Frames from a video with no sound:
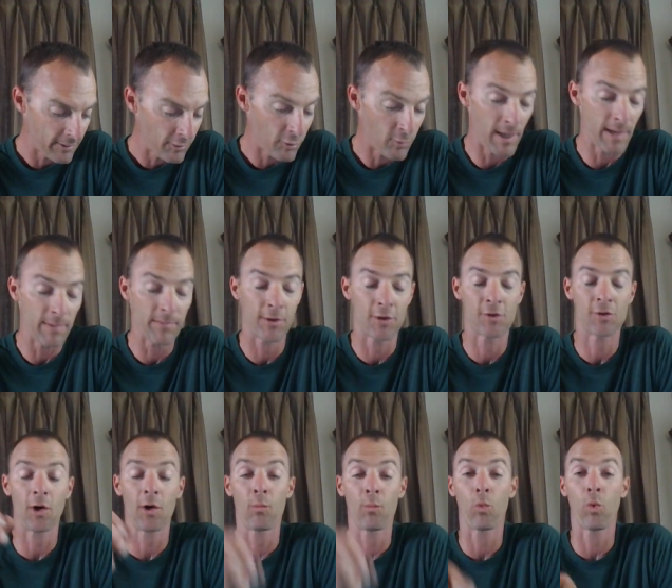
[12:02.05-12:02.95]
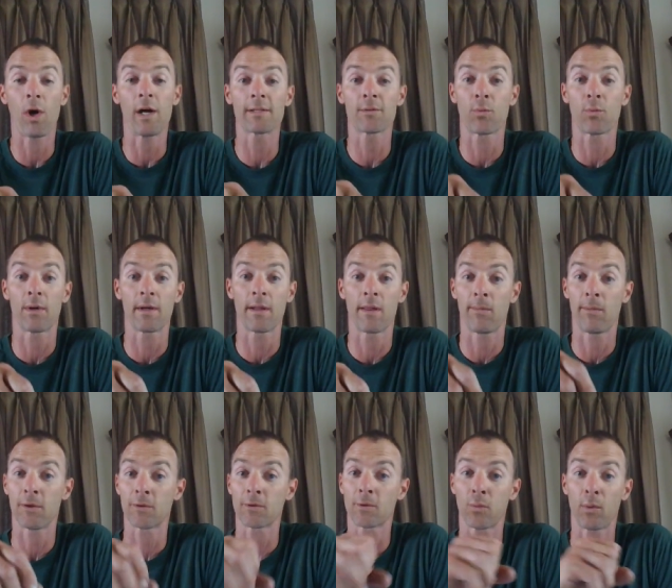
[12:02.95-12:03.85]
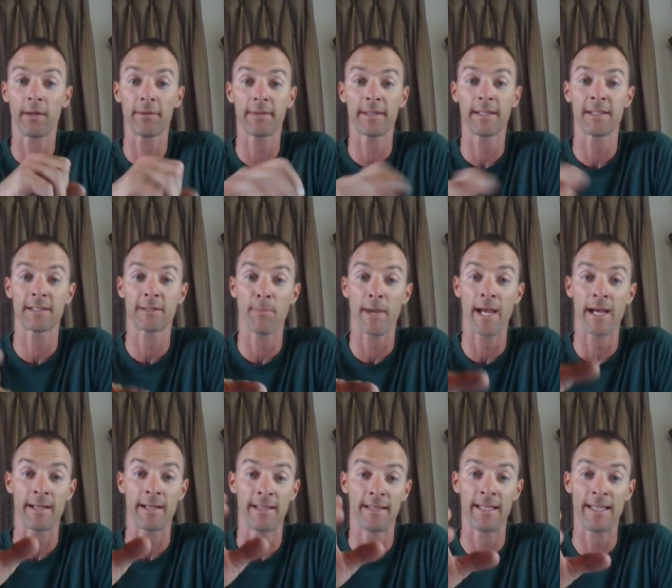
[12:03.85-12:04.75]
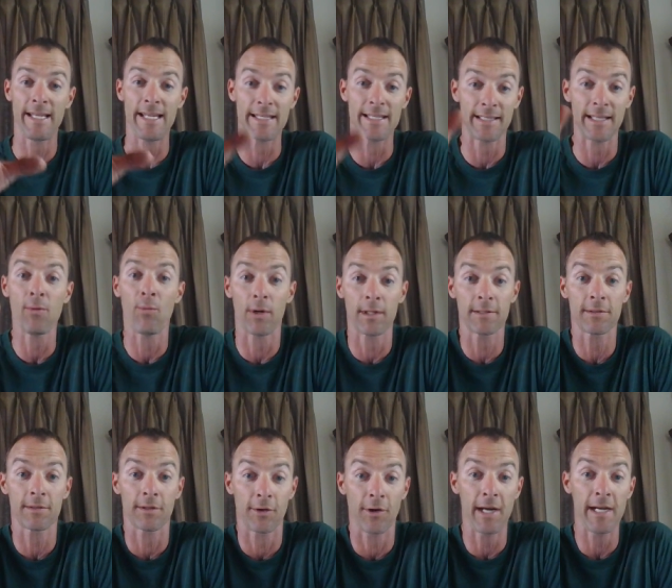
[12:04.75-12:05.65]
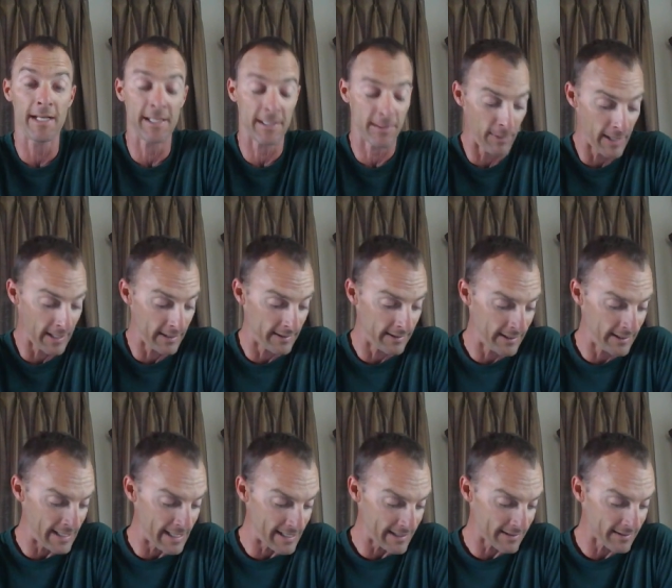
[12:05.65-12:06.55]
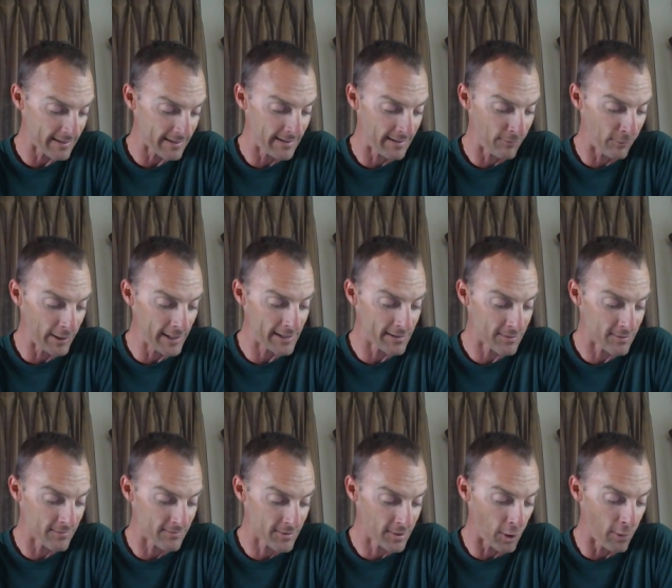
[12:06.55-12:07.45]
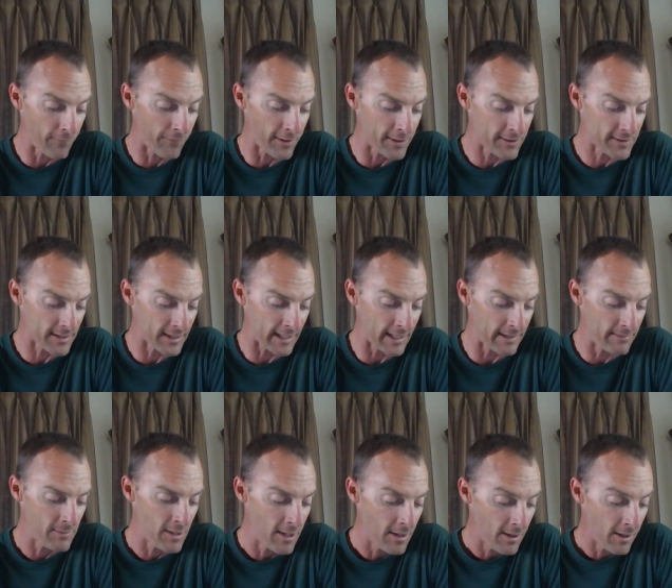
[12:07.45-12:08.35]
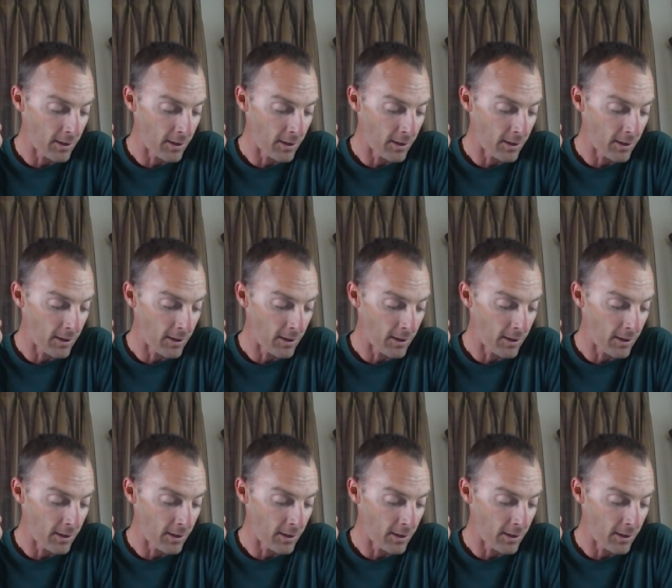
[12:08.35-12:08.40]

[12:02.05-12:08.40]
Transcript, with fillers: Remember, Job was one of the most wealthiest man in the East. He was the greatest man in the East. And what is Zophar saying?